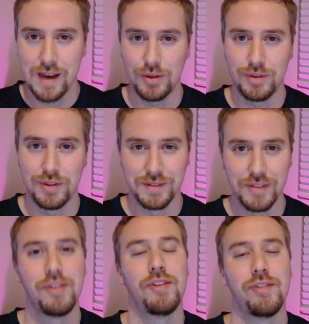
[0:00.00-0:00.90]
Do you think
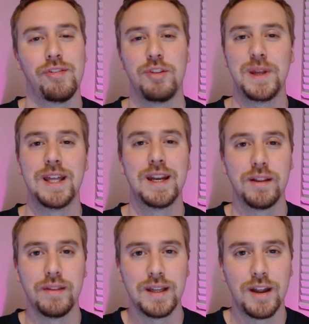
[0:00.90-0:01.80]
that this is the beginning
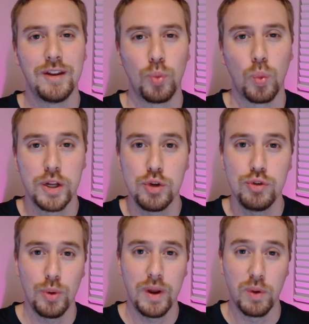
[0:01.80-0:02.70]
of the end? What are you
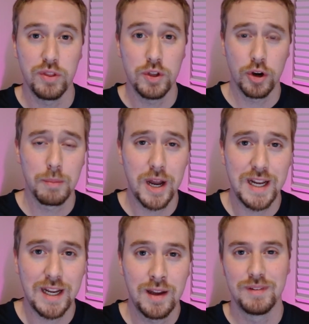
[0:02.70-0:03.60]
doing with your
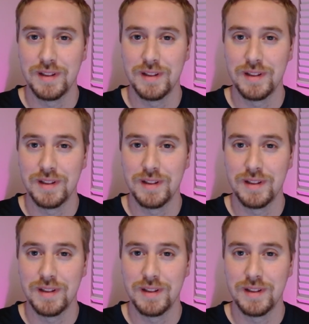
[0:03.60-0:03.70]
money?